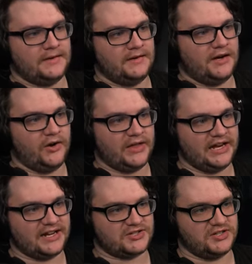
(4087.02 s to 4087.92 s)
Oh, that
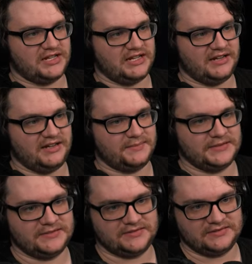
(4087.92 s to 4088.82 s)
actually hit him.
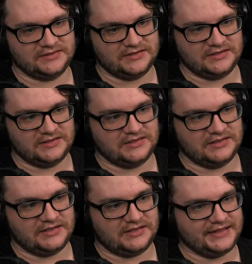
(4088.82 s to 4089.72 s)

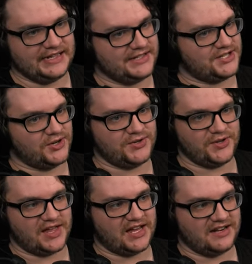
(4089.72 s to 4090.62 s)
That don't do
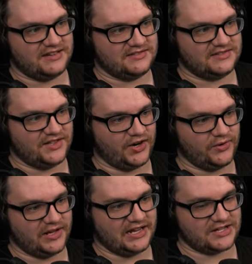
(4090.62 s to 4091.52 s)
that.
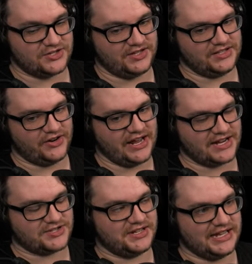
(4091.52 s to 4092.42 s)
Don't actually don't
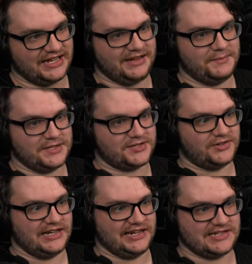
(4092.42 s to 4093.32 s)
actually hit
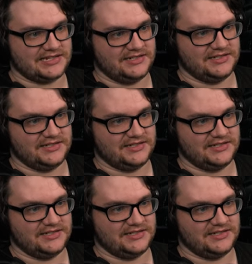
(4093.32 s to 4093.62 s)
Mr. X.